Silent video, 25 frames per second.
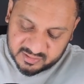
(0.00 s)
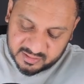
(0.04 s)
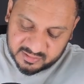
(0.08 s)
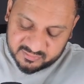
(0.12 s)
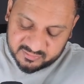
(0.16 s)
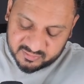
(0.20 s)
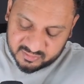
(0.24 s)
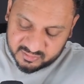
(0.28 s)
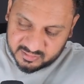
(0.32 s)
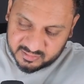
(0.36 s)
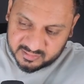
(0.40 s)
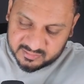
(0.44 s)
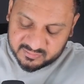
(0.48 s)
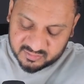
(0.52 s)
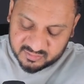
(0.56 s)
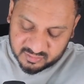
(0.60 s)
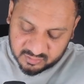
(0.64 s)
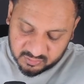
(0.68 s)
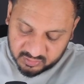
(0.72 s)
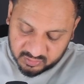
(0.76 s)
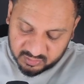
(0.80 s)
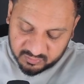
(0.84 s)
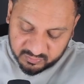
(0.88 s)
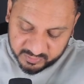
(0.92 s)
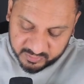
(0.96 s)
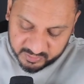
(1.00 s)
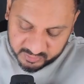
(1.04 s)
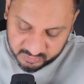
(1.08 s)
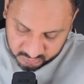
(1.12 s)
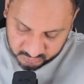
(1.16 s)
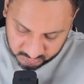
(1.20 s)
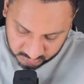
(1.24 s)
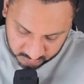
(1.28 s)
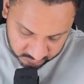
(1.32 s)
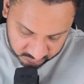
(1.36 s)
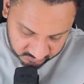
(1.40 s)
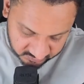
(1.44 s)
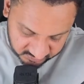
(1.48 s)
So it's a good word to
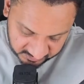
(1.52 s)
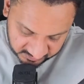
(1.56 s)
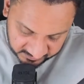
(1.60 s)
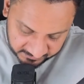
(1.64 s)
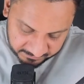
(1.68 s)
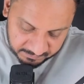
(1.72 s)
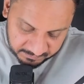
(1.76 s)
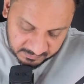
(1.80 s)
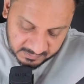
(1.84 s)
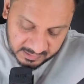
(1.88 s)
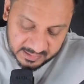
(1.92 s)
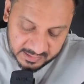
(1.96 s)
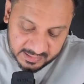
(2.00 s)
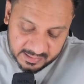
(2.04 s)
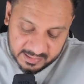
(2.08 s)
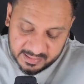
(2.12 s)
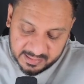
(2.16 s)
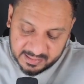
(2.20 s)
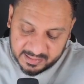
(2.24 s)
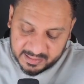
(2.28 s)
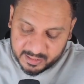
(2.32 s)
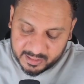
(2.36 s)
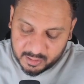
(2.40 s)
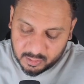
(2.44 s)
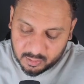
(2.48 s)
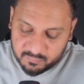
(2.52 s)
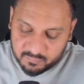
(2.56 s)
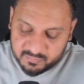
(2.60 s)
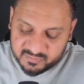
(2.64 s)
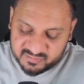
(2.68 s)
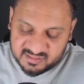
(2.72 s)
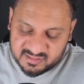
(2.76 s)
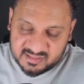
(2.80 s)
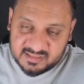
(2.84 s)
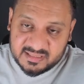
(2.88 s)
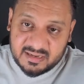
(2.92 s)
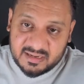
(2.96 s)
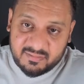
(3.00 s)
use. And obviously
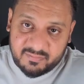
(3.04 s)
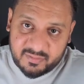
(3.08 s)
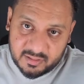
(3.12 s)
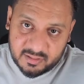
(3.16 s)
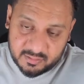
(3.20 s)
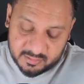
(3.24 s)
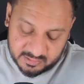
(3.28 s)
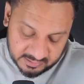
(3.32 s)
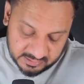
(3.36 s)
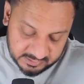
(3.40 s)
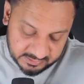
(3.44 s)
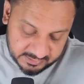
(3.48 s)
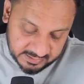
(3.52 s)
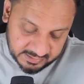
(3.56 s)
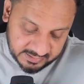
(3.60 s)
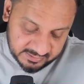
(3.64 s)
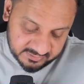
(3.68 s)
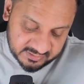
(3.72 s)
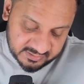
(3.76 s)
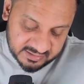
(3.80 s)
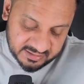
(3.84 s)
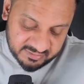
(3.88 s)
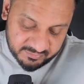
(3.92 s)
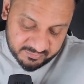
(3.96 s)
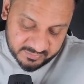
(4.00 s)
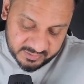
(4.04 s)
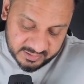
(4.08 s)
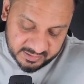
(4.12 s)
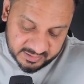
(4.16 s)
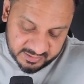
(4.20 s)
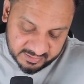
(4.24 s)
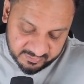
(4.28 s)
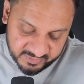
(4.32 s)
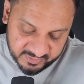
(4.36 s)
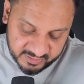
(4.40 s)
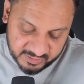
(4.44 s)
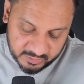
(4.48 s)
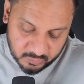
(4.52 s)
that will increase government
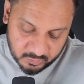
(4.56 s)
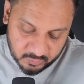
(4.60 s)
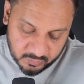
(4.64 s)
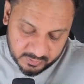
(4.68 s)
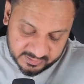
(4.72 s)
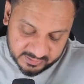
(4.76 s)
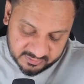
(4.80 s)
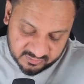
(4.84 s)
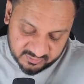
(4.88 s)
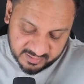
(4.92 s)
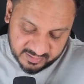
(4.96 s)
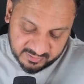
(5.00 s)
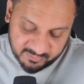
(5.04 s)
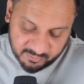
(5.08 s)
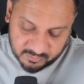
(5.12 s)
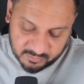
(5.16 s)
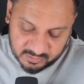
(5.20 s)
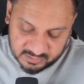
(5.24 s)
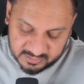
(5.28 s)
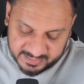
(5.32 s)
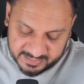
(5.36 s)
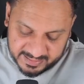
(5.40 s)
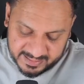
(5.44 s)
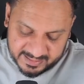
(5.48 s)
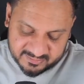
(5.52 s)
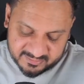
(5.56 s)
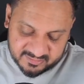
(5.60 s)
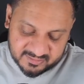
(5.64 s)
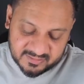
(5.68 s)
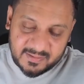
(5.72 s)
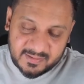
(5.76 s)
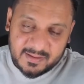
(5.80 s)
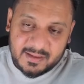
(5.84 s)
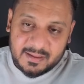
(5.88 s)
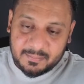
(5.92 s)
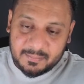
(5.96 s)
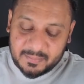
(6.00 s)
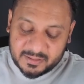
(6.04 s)
revenue as well from the tax.
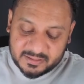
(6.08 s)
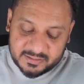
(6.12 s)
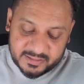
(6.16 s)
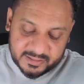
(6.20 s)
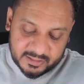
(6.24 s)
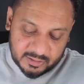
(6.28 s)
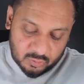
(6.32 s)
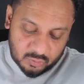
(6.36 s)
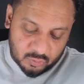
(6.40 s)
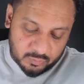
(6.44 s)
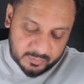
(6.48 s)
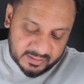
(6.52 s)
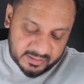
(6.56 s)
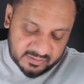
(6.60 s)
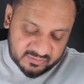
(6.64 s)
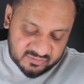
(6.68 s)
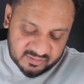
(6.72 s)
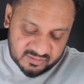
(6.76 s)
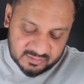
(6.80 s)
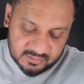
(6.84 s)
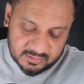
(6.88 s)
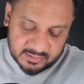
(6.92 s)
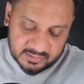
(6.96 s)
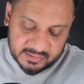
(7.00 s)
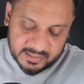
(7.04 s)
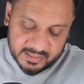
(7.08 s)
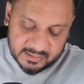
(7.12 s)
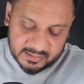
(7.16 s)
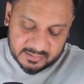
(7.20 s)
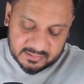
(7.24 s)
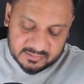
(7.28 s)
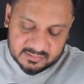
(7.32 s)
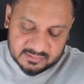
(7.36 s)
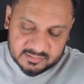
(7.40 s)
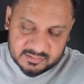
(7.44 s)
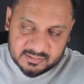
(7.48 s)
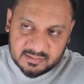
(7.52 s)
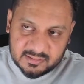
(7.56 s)
But then do mention that
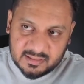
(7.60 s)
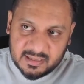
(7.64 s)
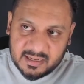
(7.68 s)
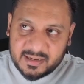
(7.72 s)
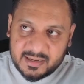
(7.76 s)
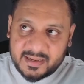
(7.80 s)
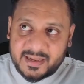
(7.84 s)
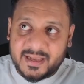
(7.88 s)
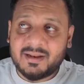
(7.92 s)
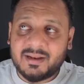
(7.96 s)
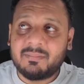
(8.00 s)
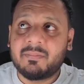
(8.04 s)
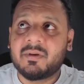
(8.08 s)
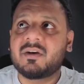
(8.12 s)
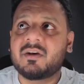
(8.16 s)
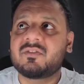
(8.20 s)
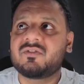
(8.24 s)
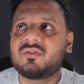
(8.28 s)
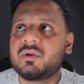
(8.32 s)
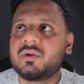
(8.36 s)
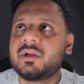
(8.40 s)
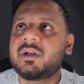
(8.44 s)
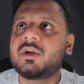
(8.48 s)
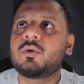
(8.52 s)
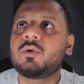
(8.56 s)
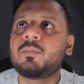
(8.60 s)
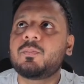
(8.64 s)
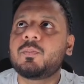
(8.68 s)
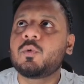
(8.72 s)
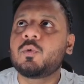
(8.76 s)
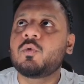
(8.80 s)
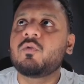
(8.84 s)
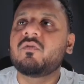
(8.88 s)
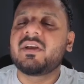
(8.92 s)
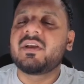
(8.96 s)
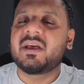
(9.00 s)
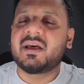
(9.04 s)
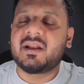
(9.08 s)
again, because you need to prove
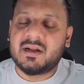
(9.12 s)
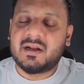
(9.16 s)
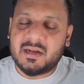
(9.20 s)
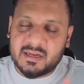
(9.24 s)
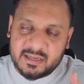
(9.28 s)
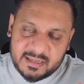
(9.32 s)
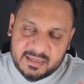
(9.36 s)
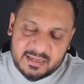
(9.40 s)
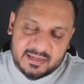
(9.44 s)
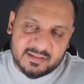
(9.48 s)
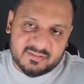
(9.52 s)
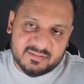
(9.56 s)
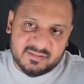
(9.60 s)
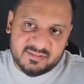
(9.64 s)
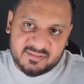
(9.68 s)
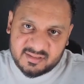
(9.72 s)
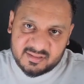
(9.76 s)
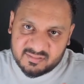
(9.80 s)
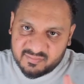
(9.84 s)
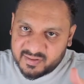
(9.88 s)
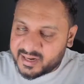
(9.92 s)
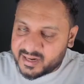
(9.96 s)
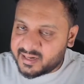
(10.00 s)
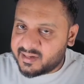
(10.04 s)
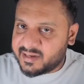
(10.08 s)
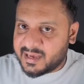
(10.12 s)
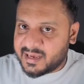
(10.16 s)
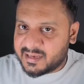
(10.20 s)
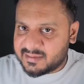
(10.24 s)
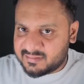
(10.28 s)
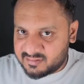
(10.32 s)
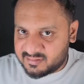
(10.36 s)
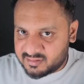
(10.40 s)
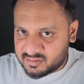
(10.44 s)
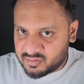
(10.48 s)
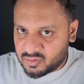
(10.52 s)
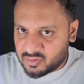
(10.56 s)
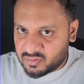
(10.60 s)
here in analysis that why tax is a
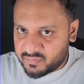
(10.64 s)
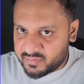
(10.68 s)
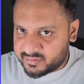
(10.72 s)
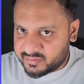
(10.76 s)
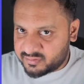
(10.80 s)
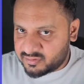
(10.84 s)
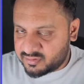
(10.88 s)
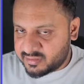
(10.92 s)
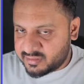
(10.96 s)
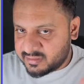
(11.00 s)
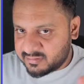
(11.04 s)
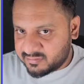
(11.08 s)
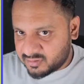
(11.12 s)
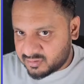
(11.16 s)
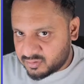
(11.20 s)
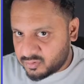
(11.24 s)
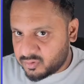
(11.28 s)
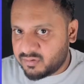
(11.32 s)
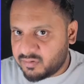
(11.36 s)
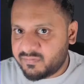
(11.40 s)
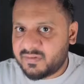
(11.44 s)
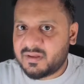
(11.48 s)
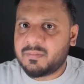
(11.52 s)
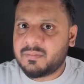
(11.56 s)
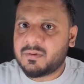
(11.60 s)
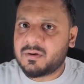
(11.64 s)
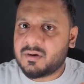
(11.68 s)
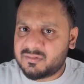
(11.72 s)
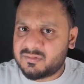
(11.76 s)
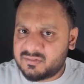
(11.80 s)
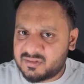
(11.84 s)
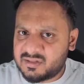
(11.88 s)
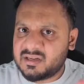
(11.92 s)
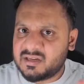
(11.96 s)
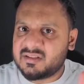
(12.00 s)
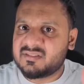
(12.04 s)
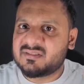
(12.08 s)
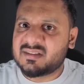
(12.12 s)
good way. So it's a good way because it
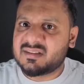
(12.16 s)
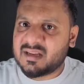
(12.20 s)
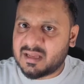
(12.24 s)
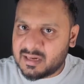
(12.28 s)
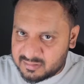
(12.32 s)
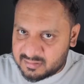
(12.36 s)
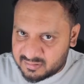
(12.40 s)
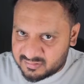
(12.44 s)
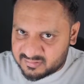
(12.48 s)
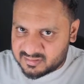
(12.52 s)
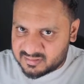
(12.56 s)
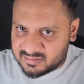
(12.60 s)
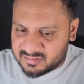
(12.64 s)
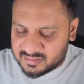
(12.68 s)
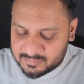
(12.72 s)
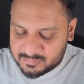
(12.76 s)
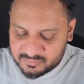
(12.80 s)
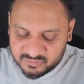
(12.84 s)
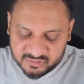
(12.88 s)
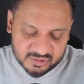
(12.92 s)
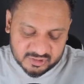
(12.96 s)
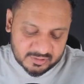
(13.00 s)
discourages consumption.